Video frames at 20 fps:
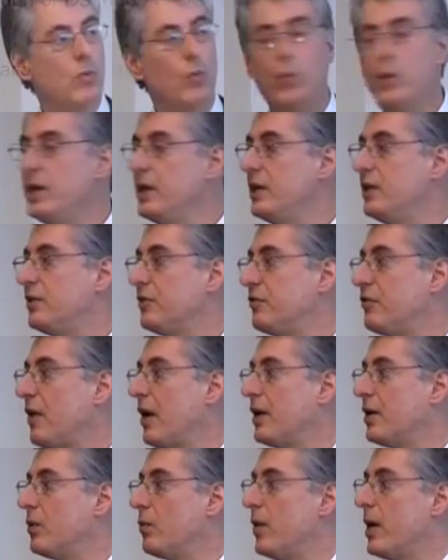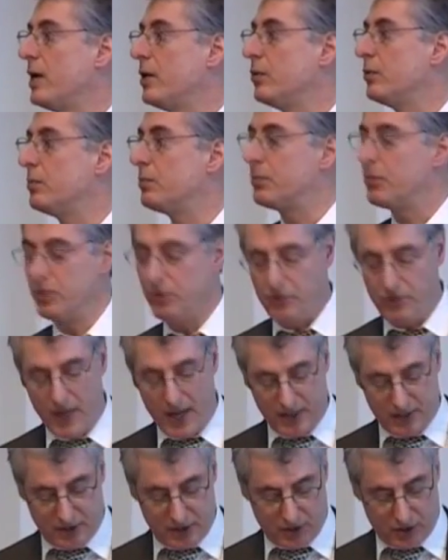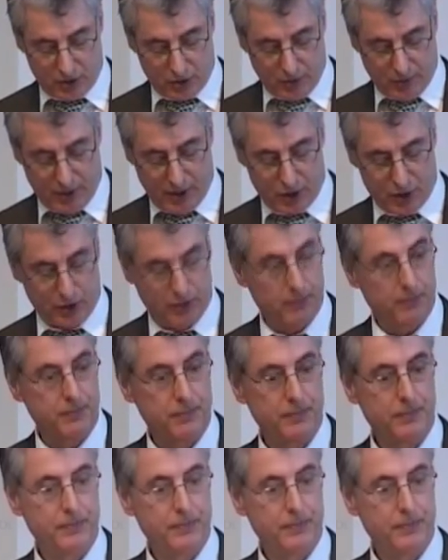we need to find a way to improve that situation.